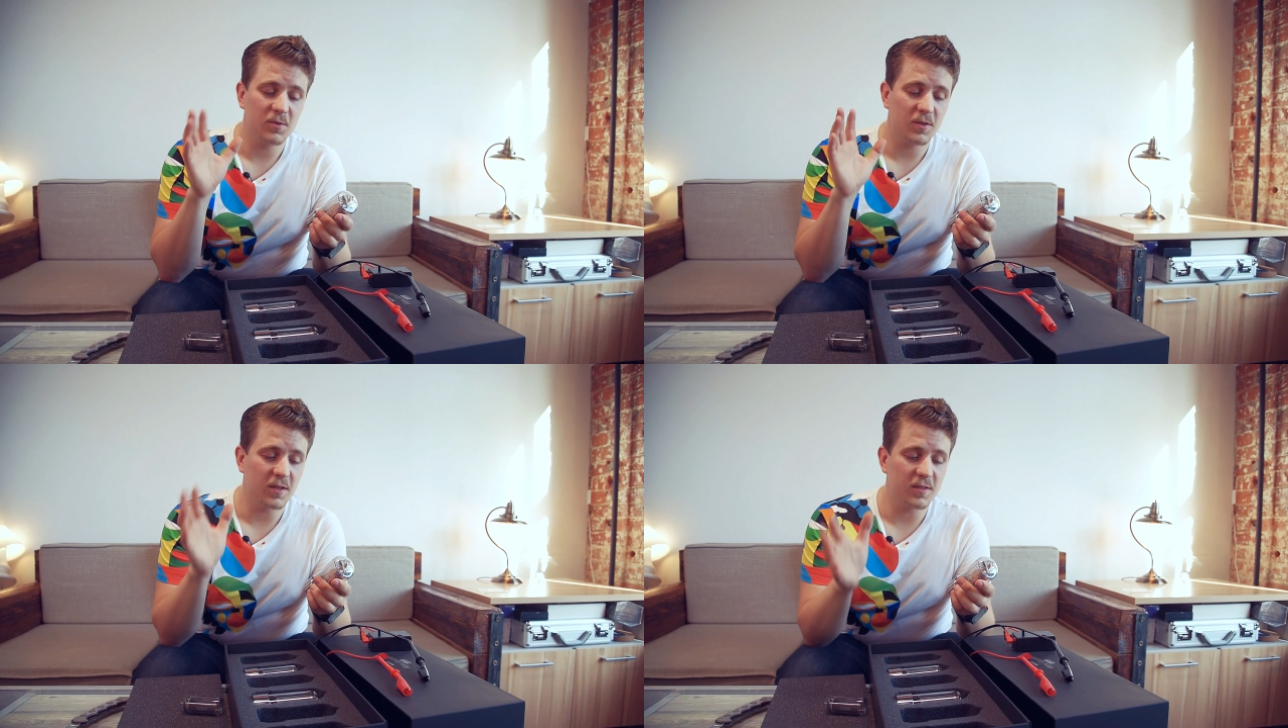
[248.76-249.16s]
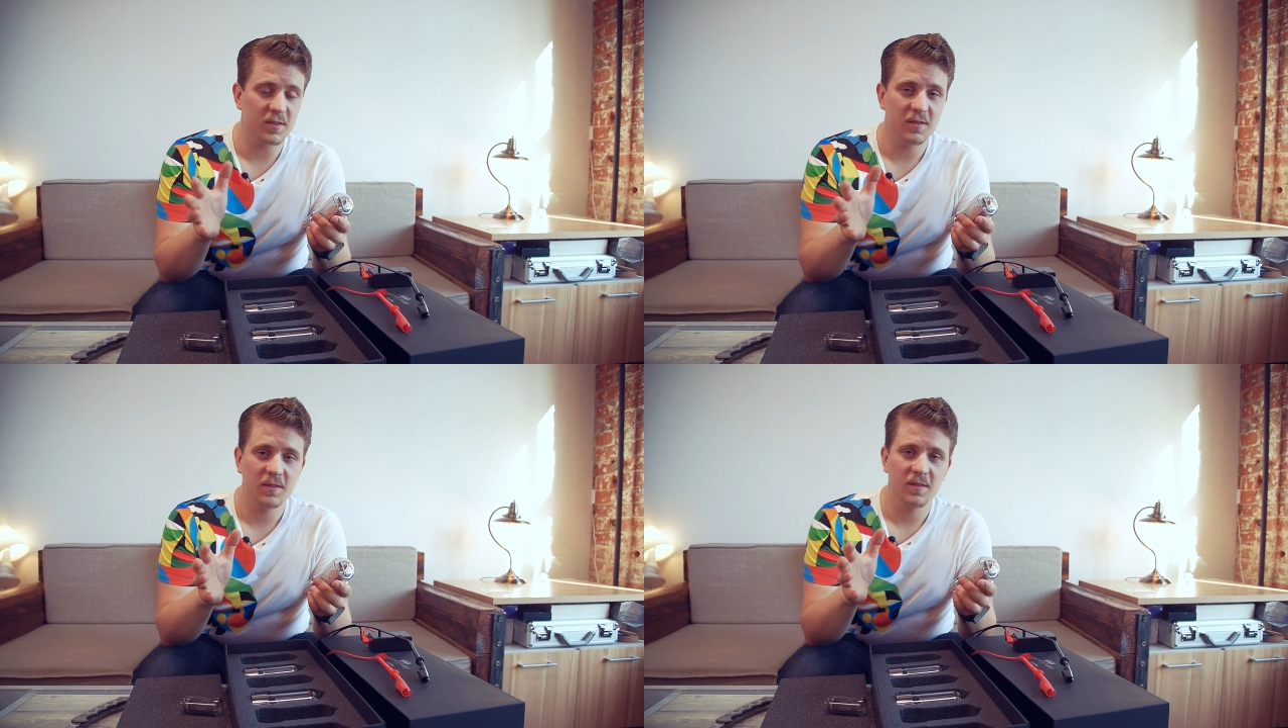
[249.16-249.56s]
to
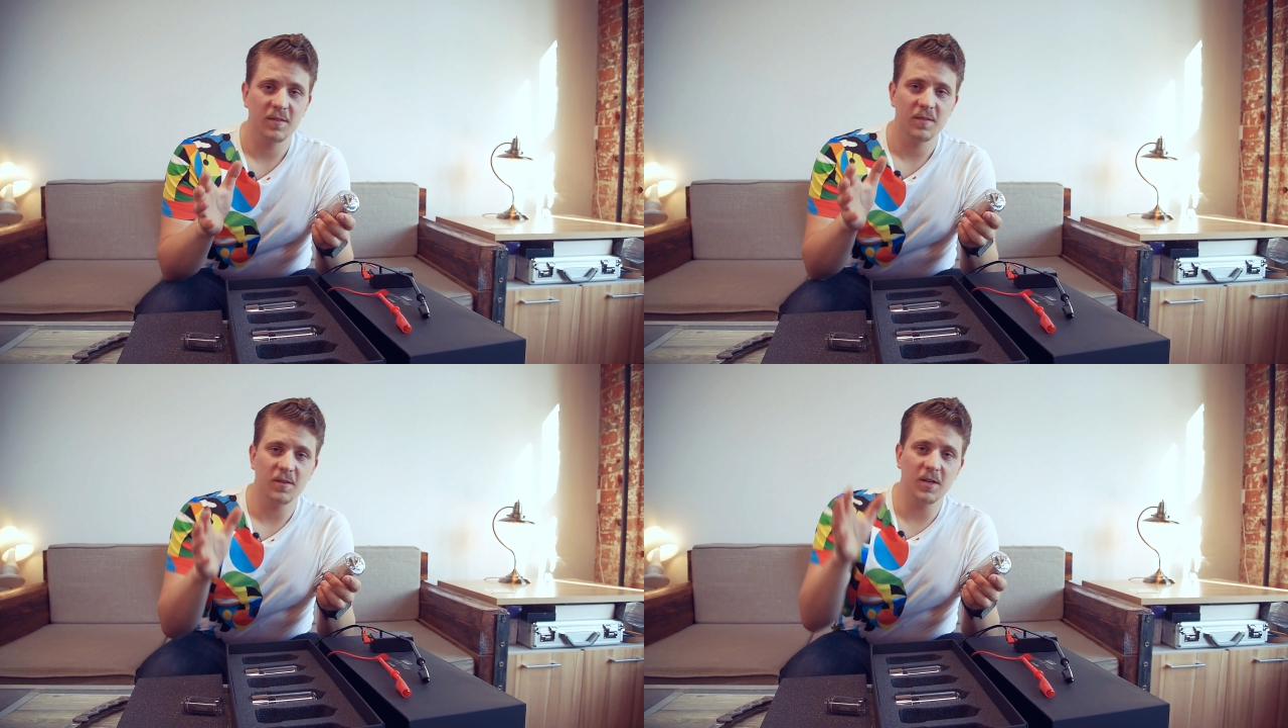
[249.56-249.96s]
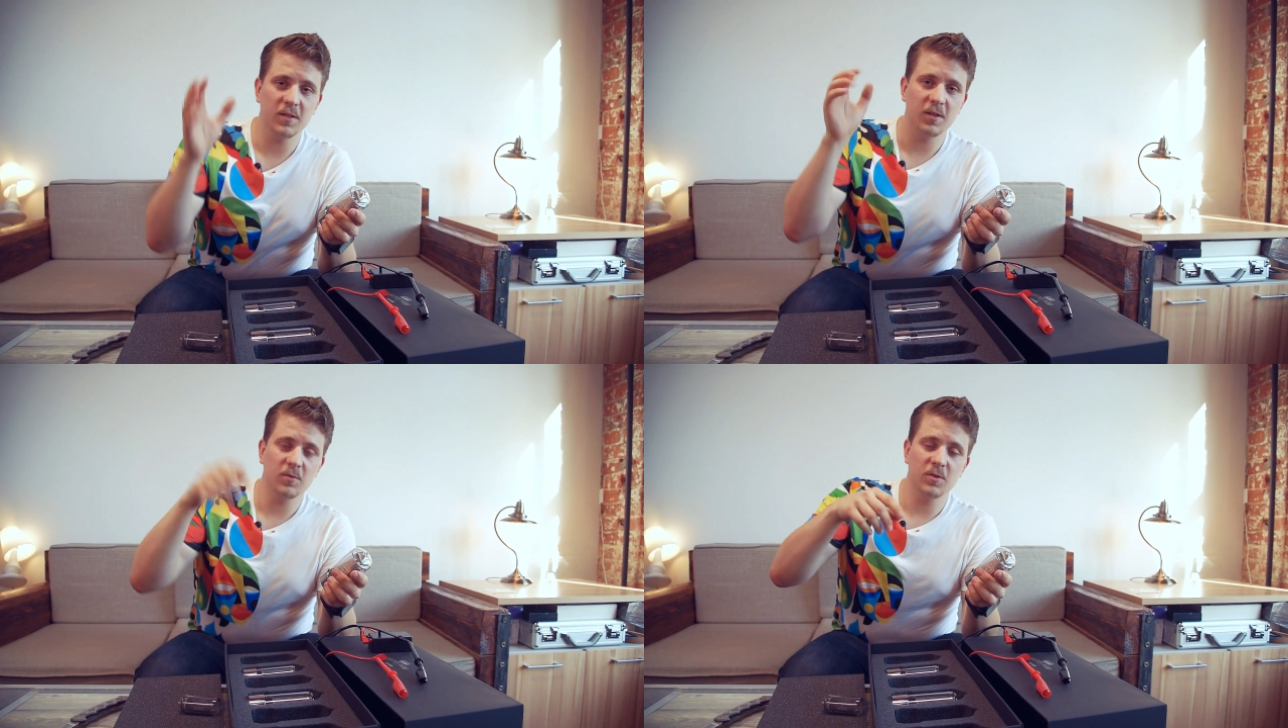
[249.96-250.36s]
guess
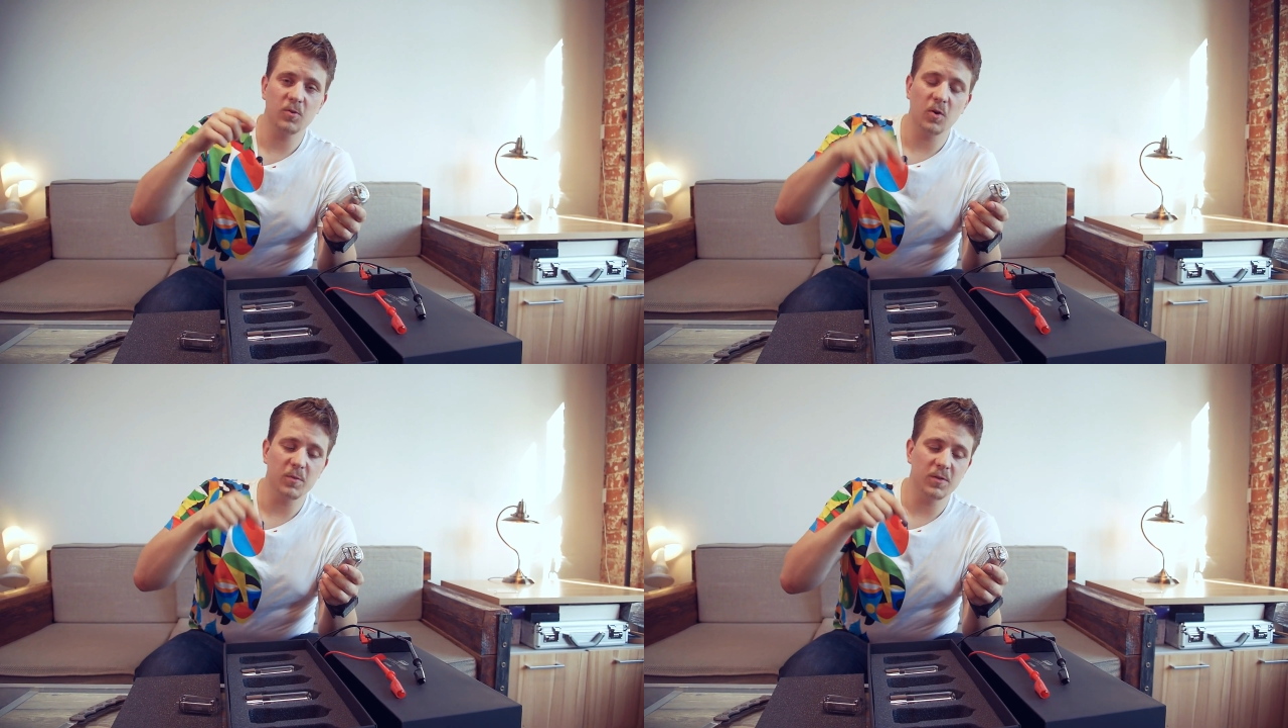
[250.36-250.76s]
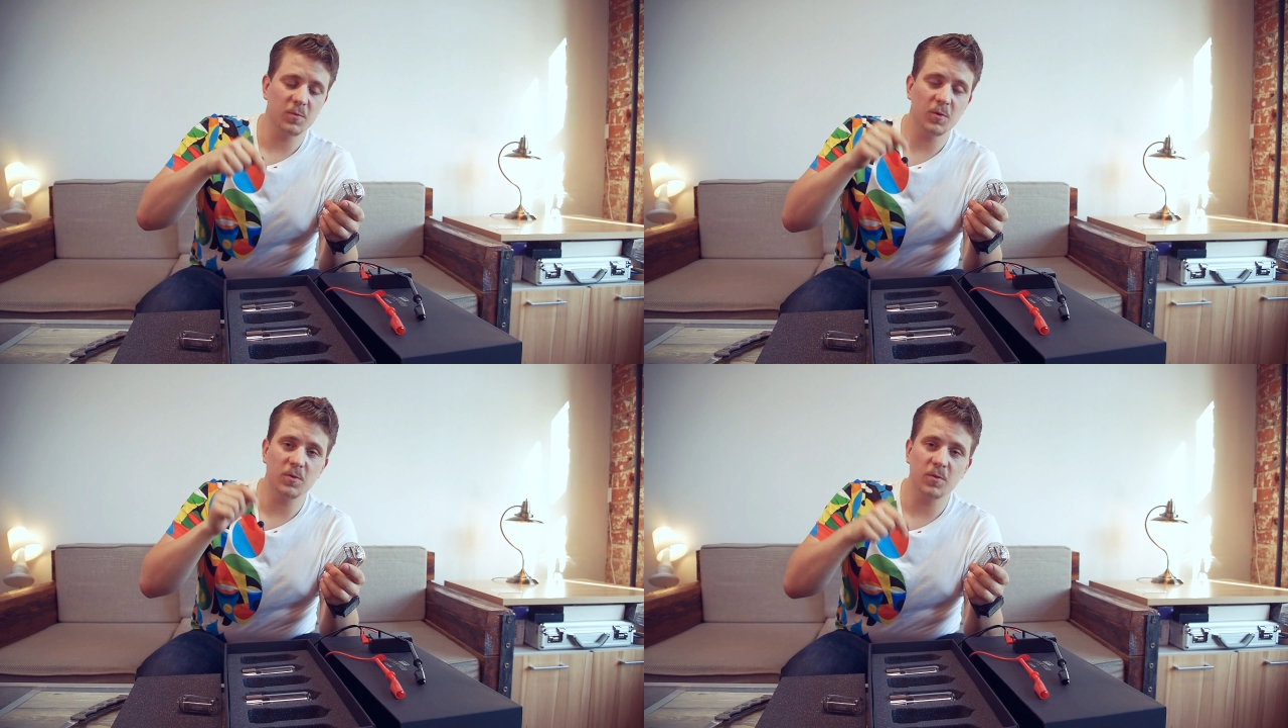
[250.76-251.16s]
write down in
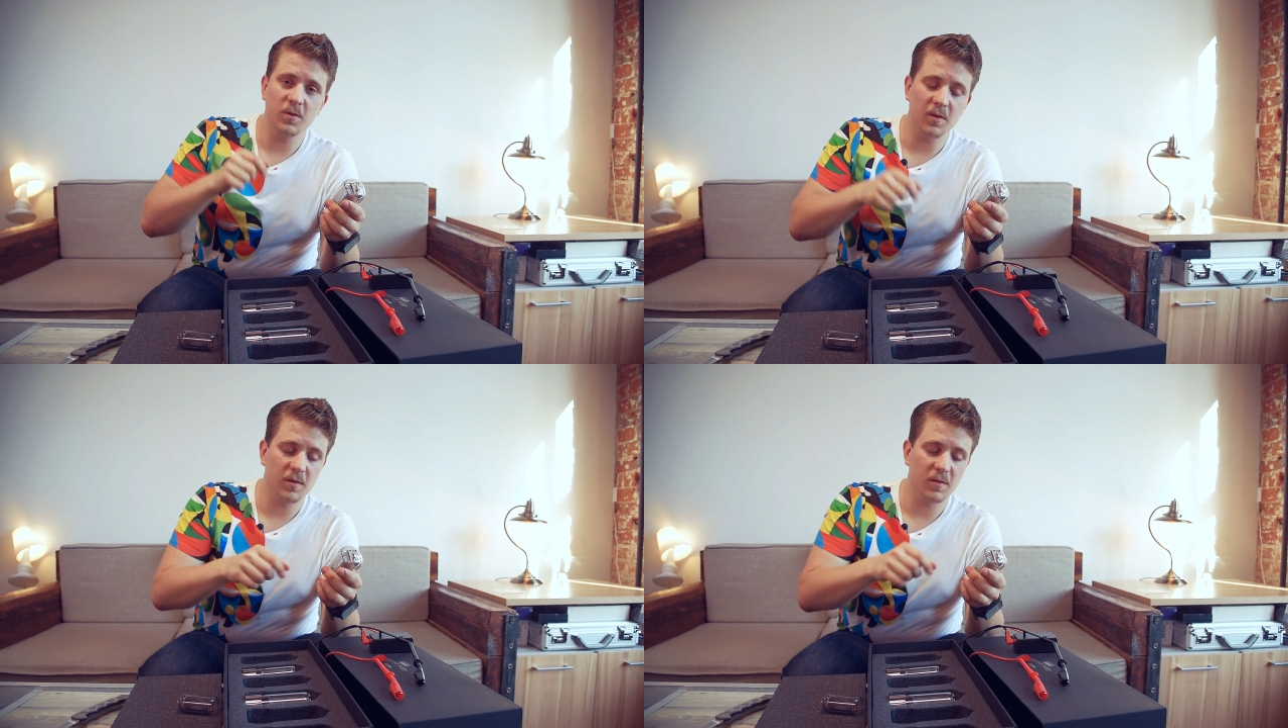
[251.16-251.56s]
comments what do you